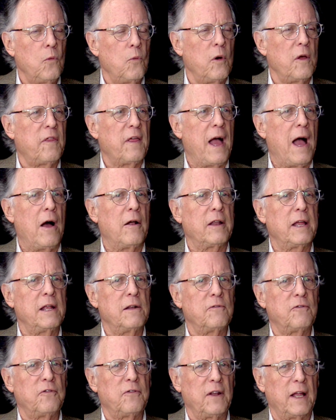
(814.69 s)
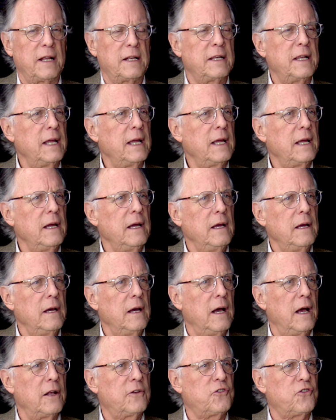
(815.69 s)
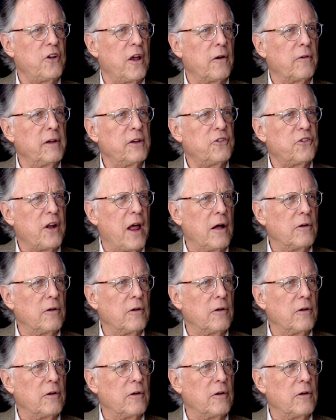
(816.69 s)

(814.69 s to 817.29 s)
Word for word: without inflicting a cherished